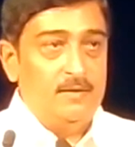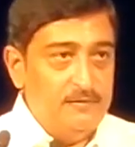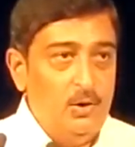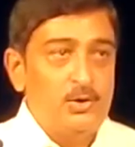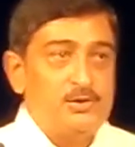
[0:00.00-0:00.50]
Of
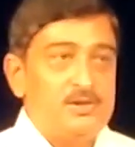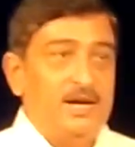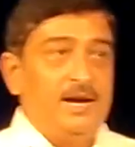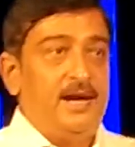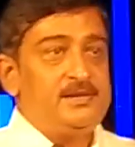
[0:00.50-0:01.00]
course,
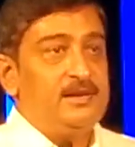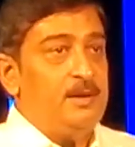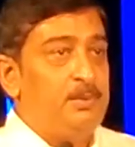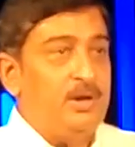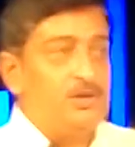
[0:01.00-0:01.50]
it has the
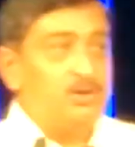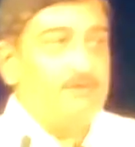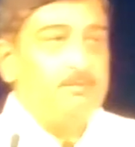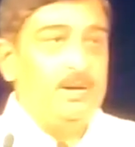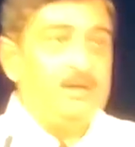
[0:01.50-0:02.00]
reputation
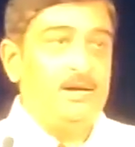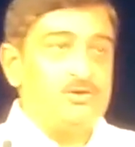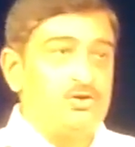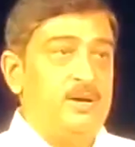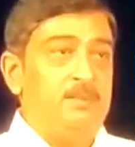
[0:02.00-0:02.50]
of being
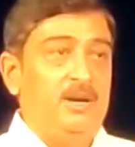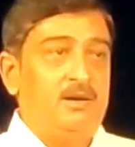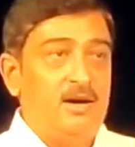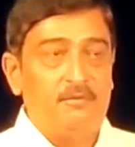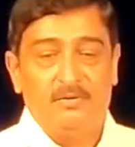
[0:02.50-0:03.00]
extremely
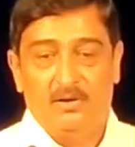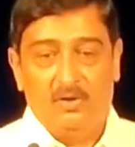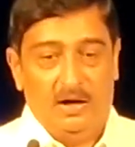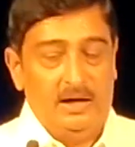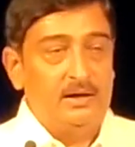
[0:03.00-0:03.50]
tough and
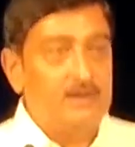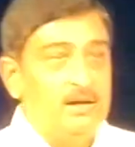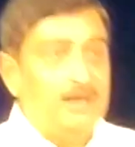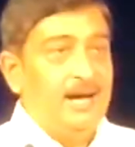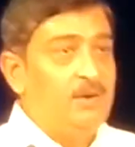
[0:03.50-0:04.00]
rugged,
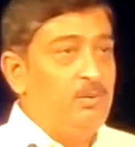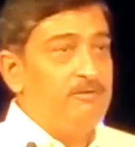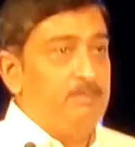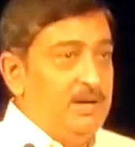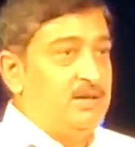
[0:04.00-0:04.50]
and
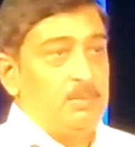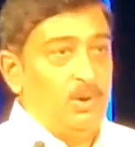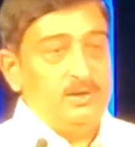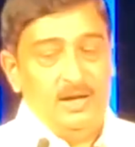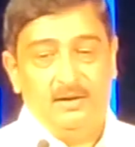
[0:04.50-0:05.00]
we've built
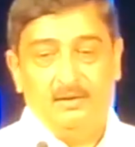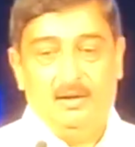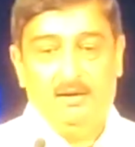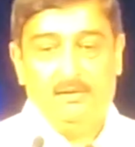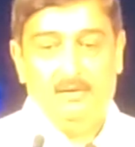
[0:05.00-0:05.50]
upon
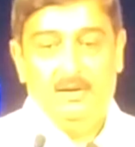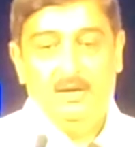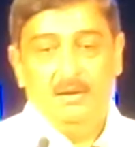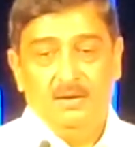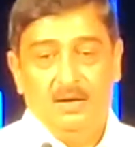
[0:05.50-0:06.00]

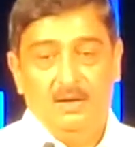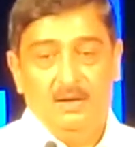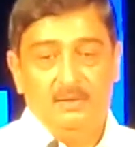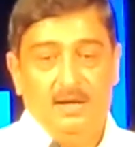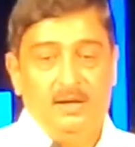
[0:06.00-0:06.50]

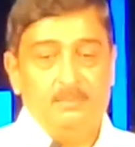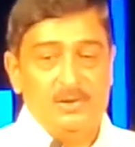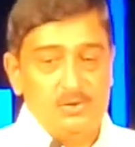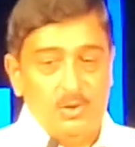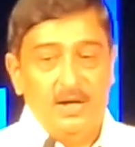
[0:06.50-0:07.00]
that
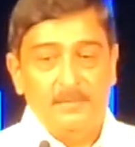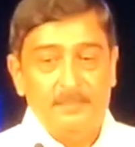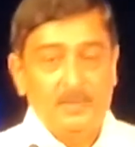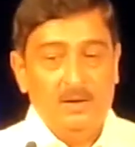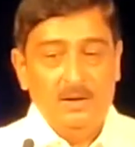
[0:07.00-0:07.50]

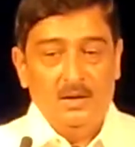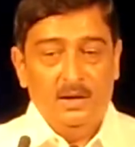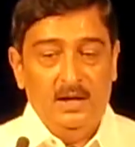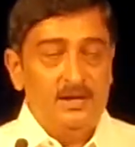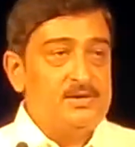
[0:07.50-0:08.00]
persona.
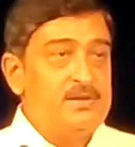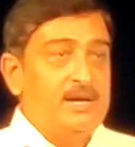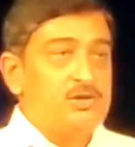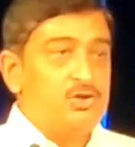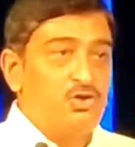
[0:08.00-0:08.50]
It is
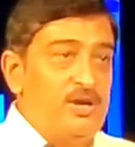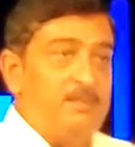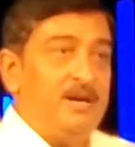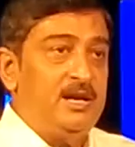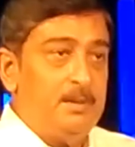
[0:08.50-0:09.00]

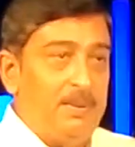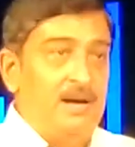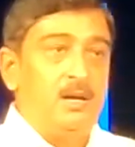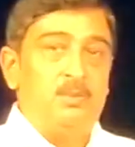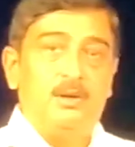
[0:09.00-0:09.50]
extremely
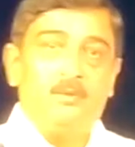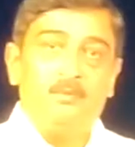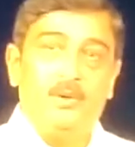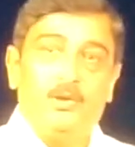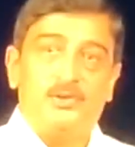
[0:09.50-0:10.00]
dependable
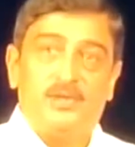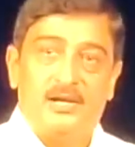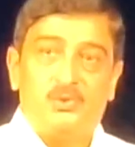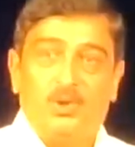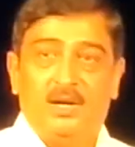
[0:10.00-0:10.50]
because
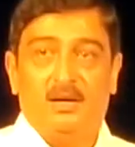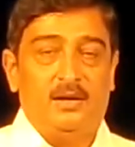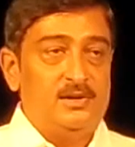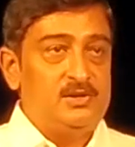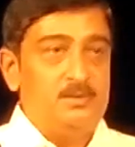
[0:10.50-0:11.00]
that's what our
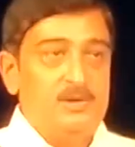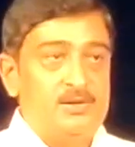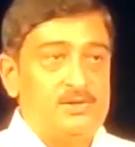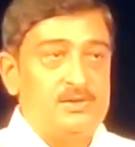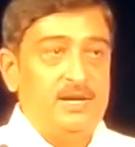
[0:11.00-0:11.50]

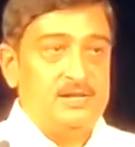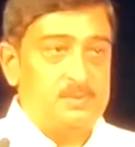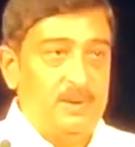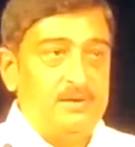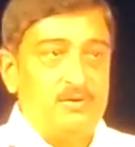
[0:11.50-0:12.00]
customers
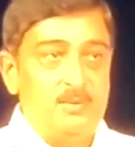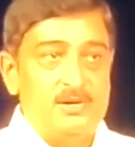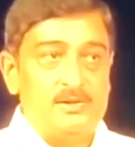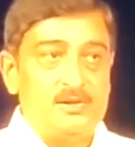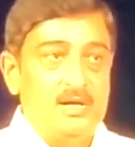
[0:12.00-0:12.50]
expect from
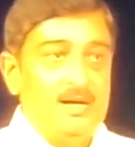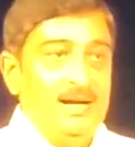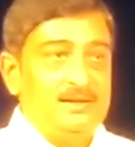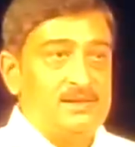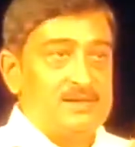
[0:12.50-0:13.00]
us,
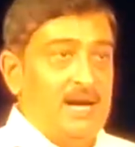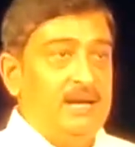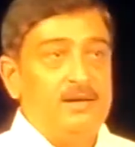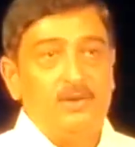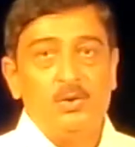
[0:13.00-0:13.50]
and the
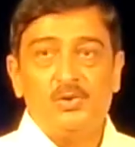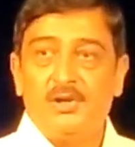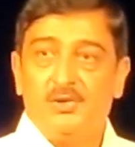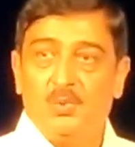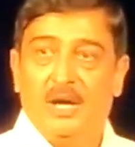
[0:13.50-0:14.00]
styling cues
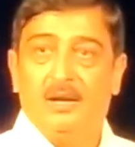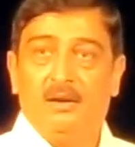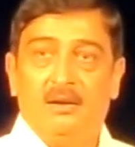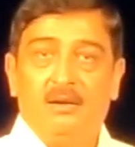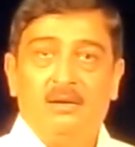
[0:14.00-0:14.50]
as
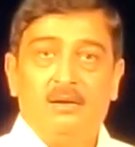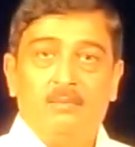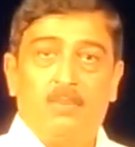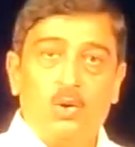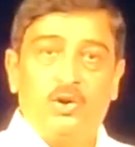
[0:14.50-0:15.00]
well
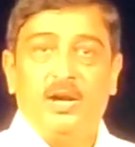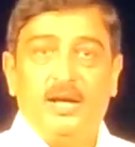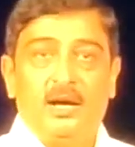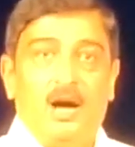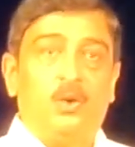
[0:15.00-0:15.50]

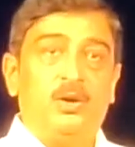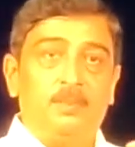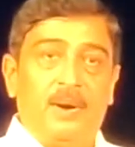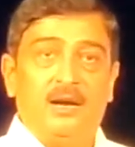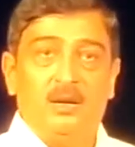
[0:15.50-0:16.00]
portray how
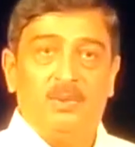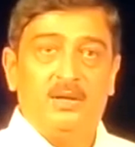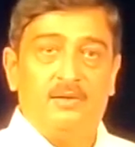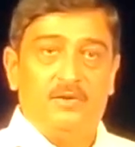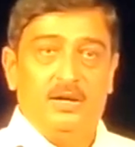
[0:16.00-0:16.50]

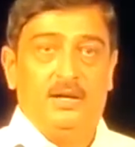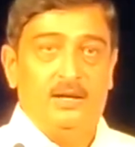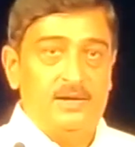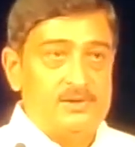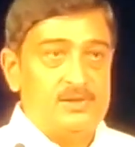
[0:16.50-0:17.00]
dependable the
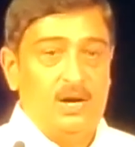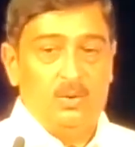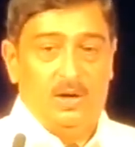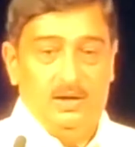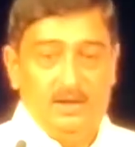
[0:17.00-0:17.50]
vehicle is, how
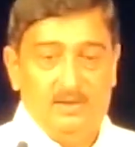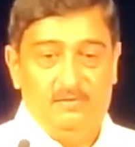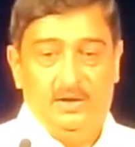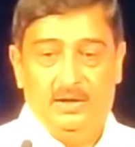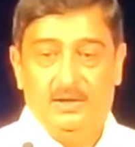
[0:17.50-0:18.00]
rugged the
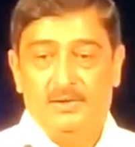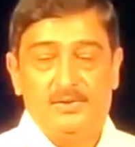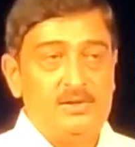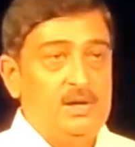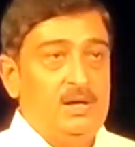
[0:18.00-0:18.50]
vehicle
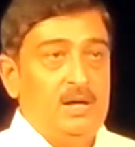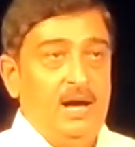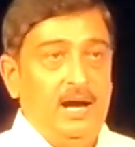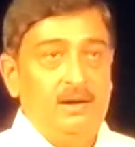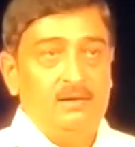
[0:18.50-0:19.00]
is,
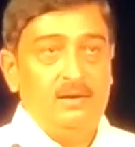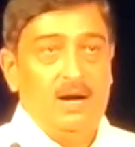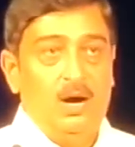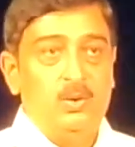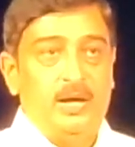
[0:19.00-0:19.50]
and
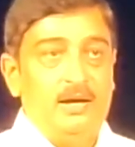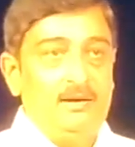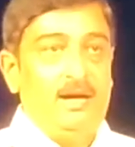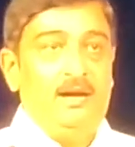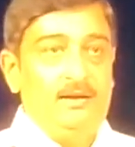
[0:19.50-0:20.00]
how they
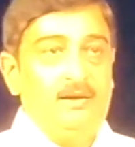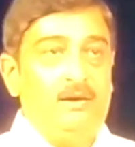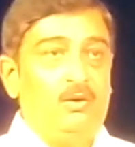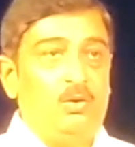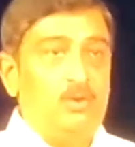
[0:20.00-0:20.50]
can carry
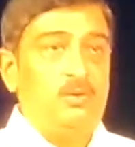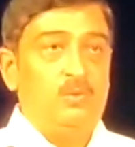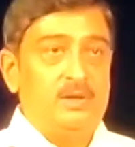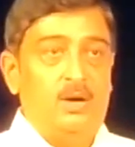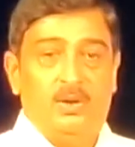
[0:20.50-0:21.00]
their load
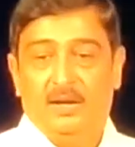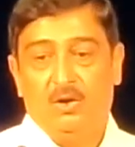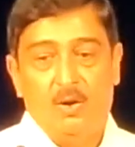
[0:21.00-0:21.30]
without any